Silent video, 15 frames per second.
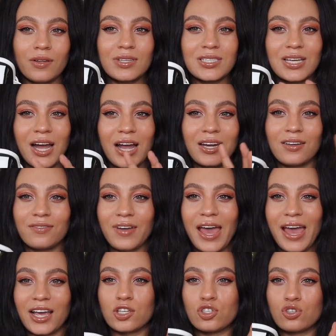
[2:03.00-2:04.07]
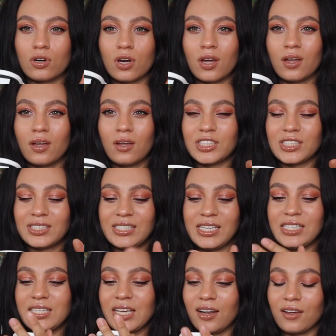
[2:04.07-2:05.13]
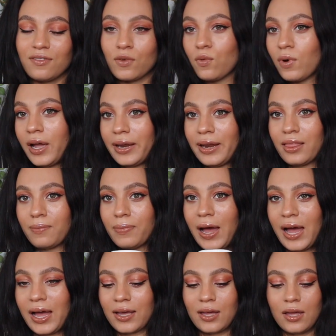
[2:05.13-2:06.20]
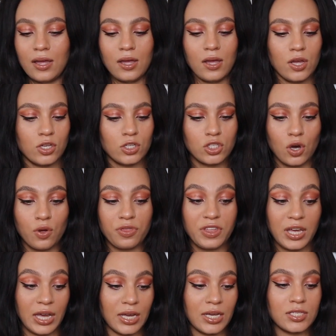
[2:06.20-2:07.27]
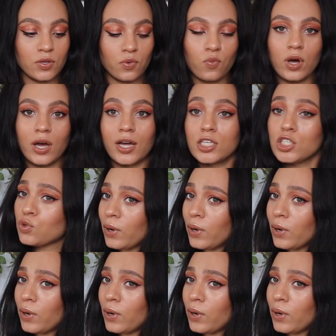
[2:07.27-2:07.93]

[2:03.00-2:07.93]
love this kind of extra just detail of the white at the back. So these were